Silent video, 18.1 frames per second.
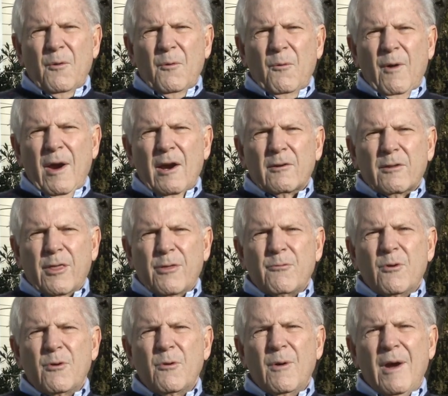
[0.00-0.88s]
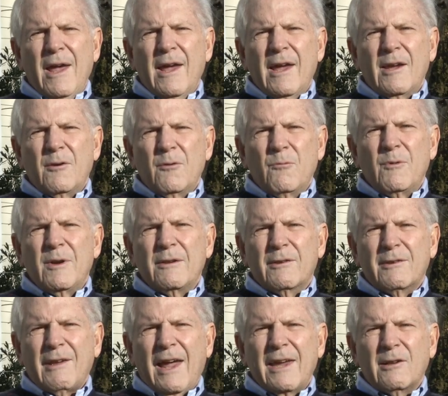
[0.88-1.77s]
where through a
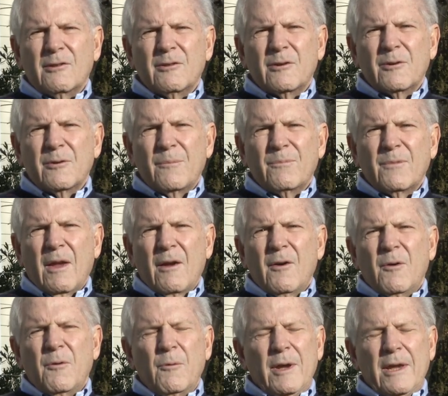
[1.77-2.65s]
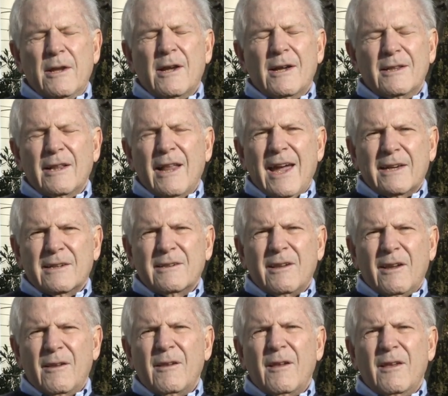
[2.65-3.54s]
recycler, we
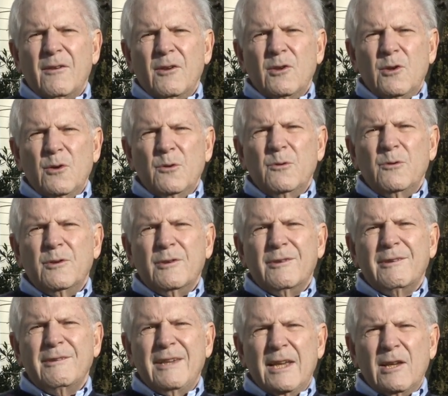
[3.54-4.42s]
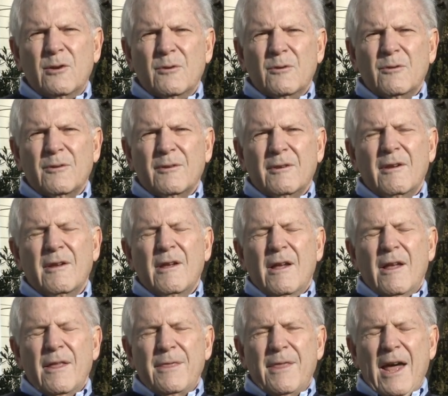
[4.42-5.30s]
collect used sneakers
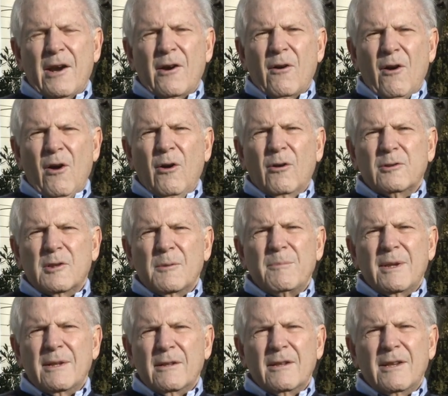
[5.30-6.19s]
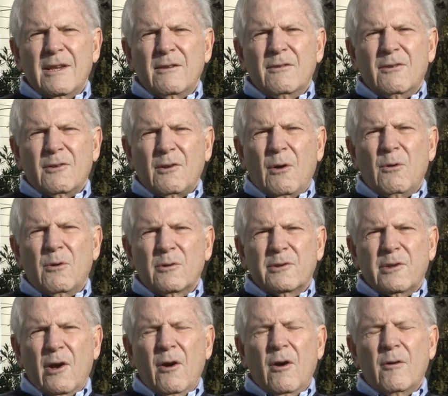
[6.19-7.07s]
that are ultimately
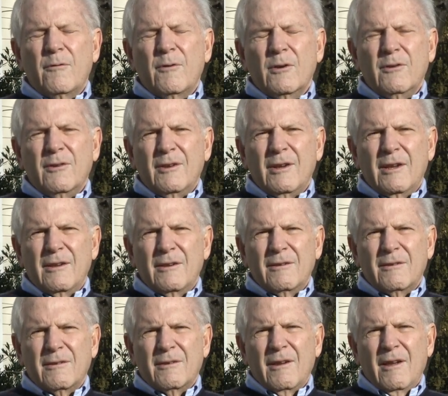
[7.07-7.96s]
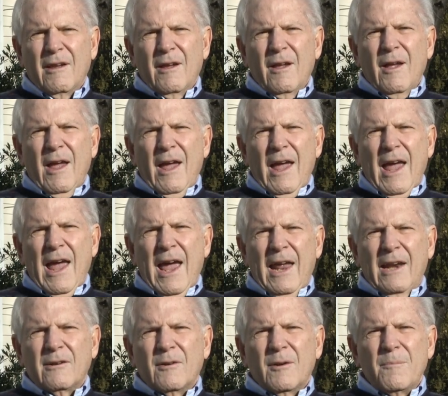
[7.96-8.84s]
sold overseas.
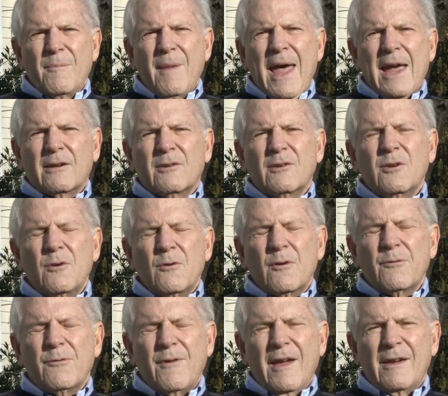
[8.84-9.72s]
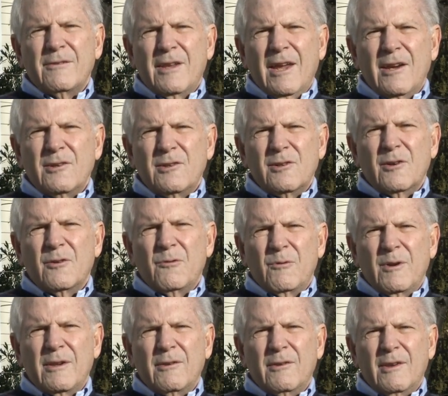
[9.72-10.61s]
And Max Cure
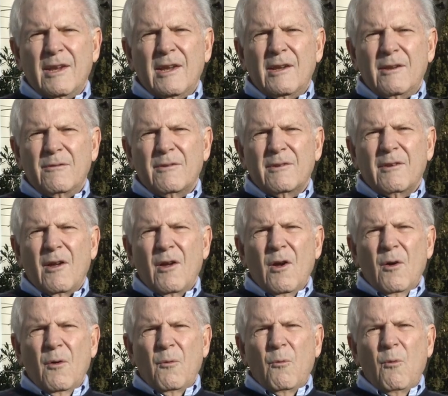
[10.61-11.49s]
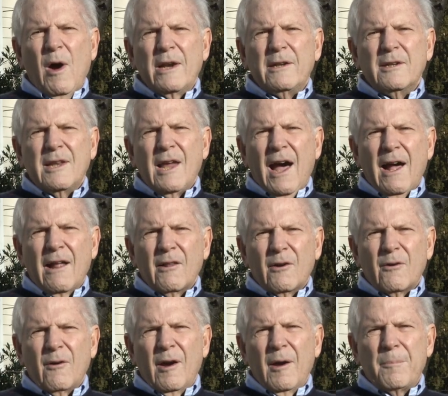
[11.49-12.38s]
Foundation receives
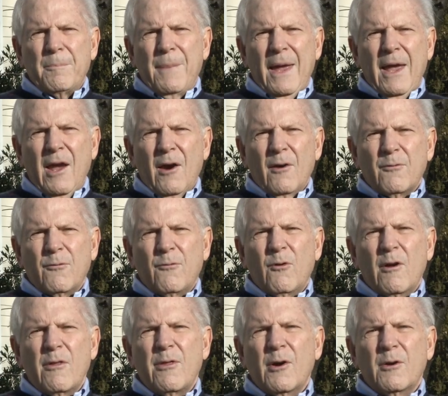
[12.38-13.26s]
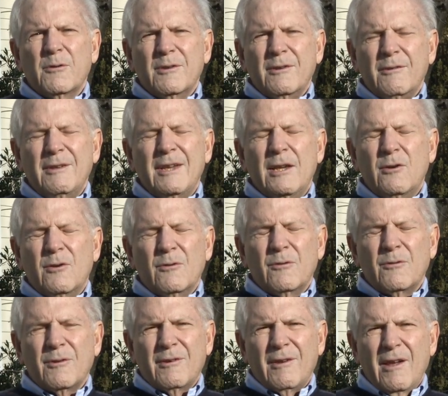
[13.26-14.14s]
$1 a pair for those
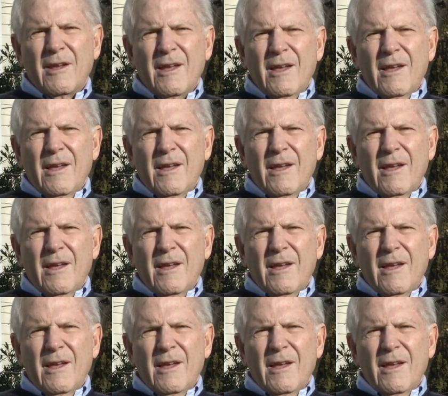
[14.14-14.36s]
sneakers.